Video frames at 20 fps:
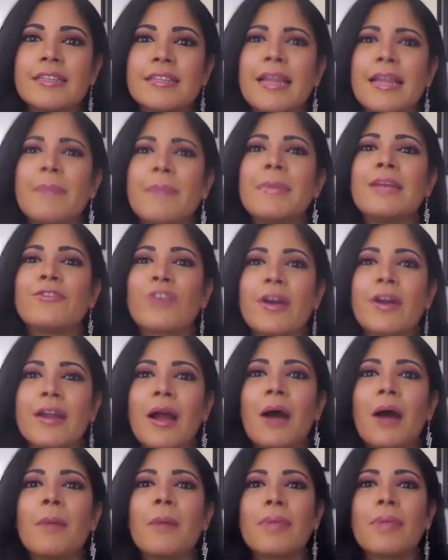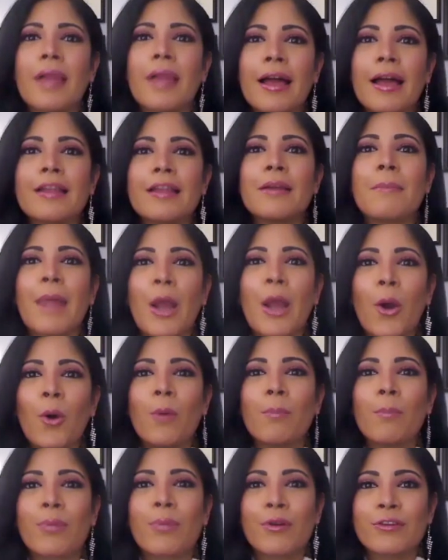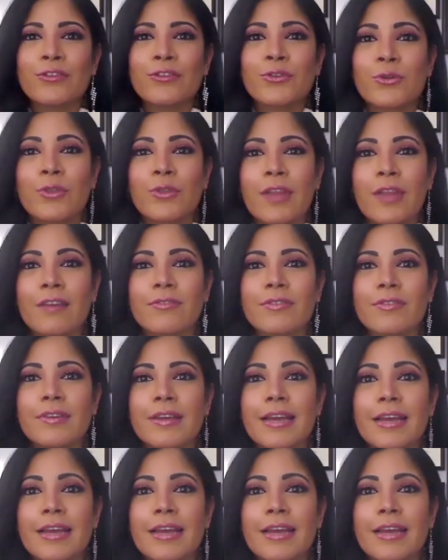Let me try to apply that in my own personal life.